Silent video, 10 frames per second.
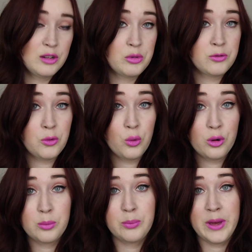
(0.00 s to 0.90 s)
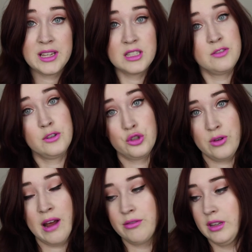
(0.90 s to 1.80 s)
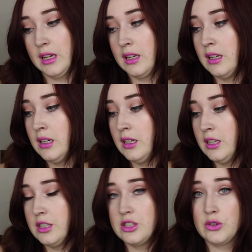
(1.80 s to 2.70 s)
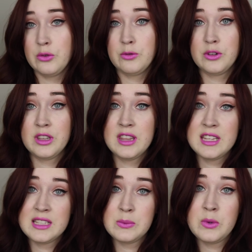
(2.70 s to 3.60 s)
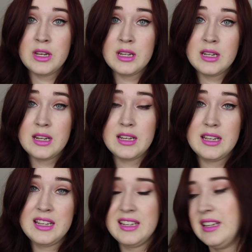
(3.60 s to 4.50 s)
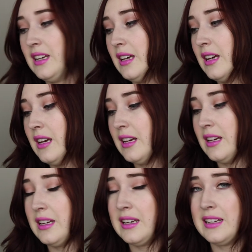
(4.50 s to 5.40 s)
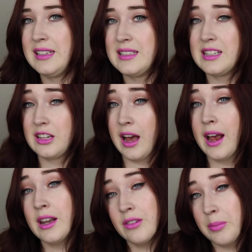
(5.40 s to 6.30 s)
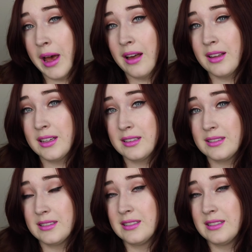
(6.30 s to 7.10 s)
Number 4, best for traveling. So for this one, it's kind of a palette.